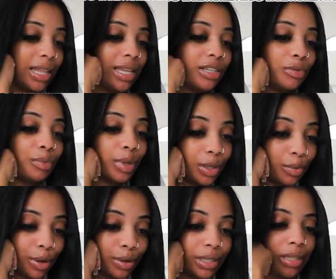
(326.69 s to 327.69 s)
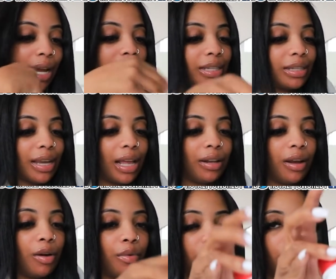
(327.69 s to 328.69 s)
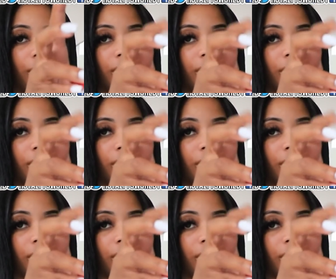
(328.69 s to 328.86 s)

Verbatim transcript: and this really works. Like, this Tylenol really